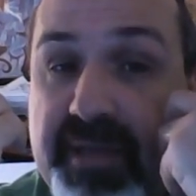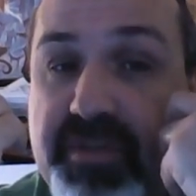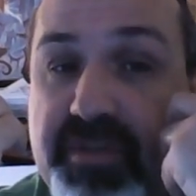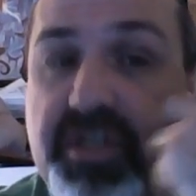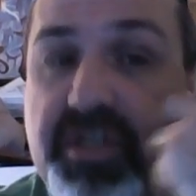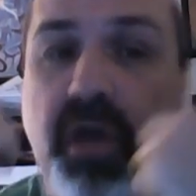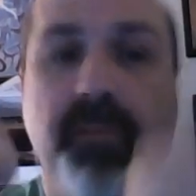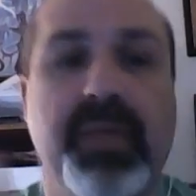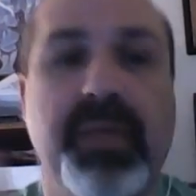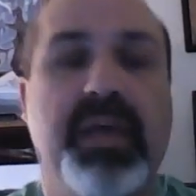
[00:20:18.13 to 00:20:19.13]
So,
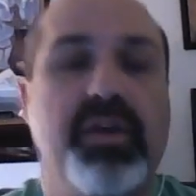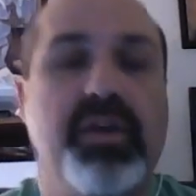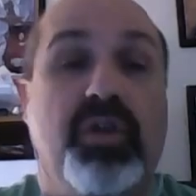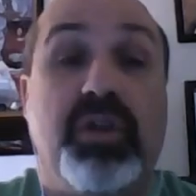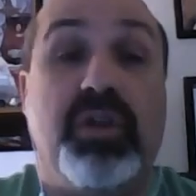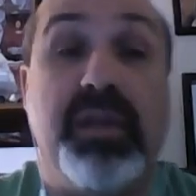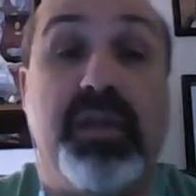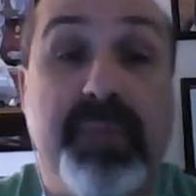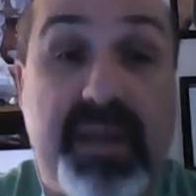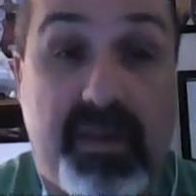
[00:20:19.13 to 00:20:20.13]
you're
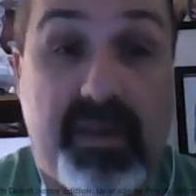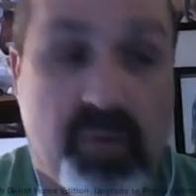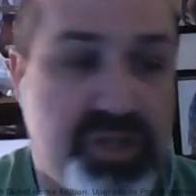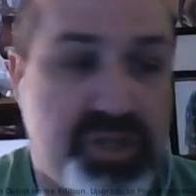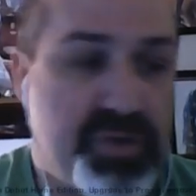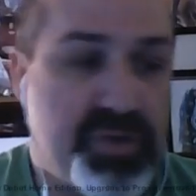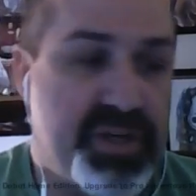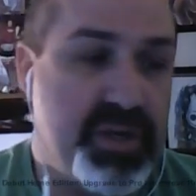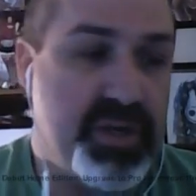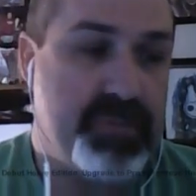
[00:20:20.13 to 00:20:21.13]
limited in what you can do.